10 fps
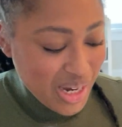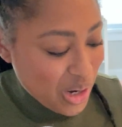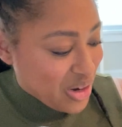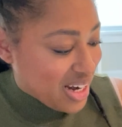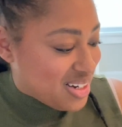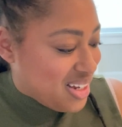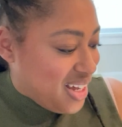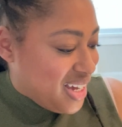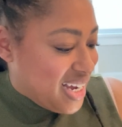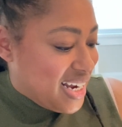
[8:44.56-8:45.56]
All right.
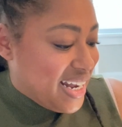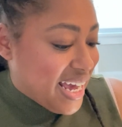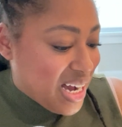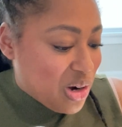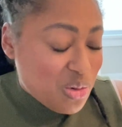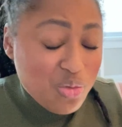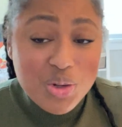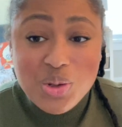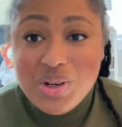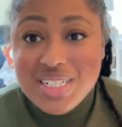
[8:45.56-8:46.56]
Now,
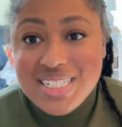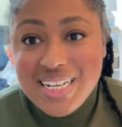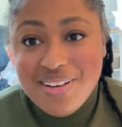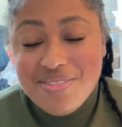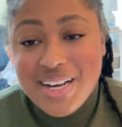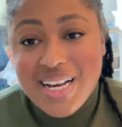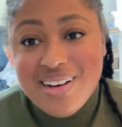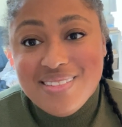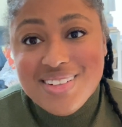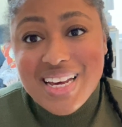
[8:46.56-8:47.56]
for the ones that I
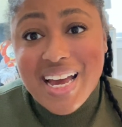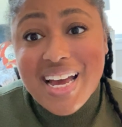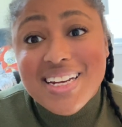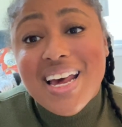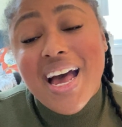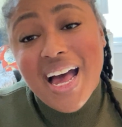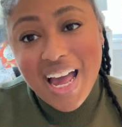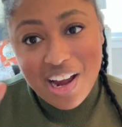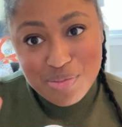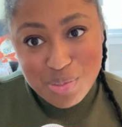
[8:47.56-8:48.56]
found at
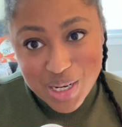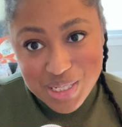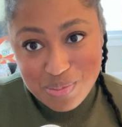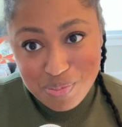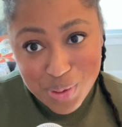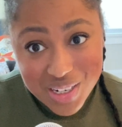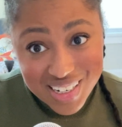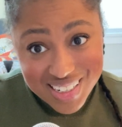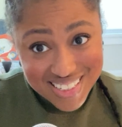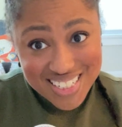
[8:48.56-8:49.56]
Half Price
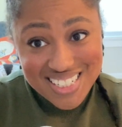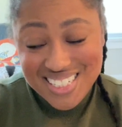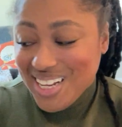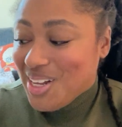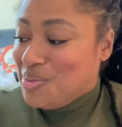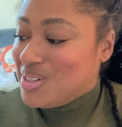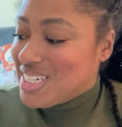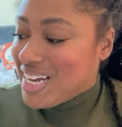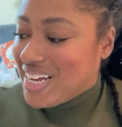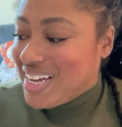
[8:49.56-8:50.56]
Books,
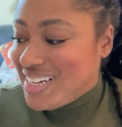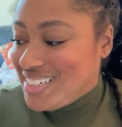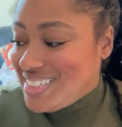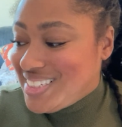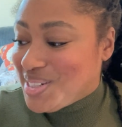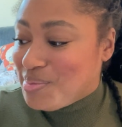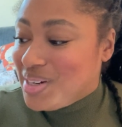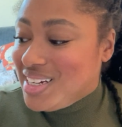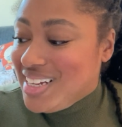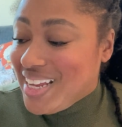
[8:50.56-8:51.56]
which had
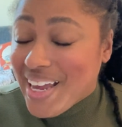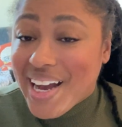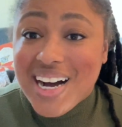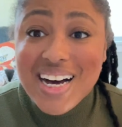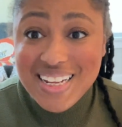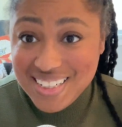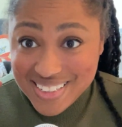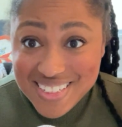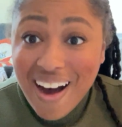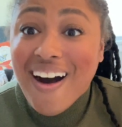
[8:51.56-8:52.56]

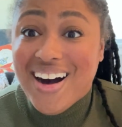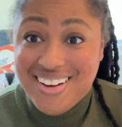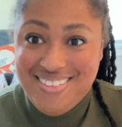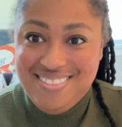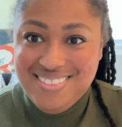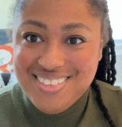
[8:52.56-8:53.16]
a ton